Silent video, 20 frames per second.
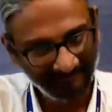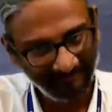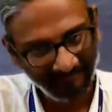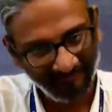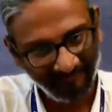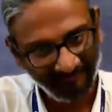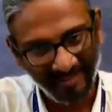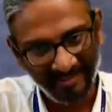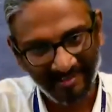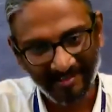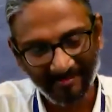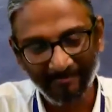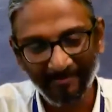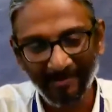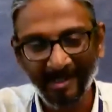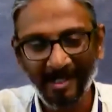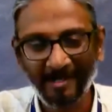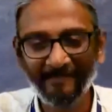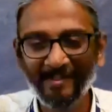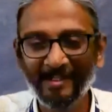very
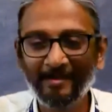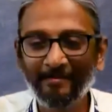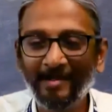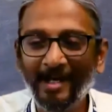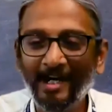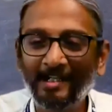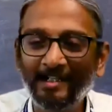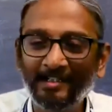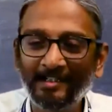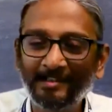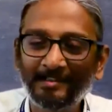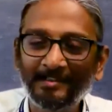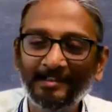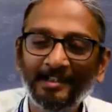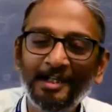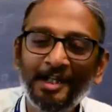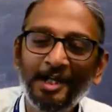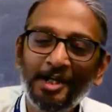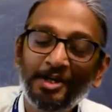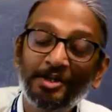simple and very practical.
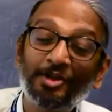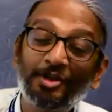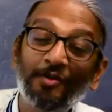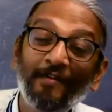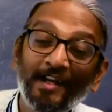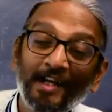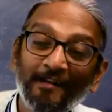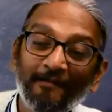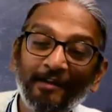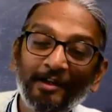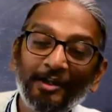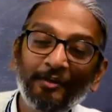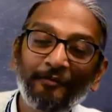So whenever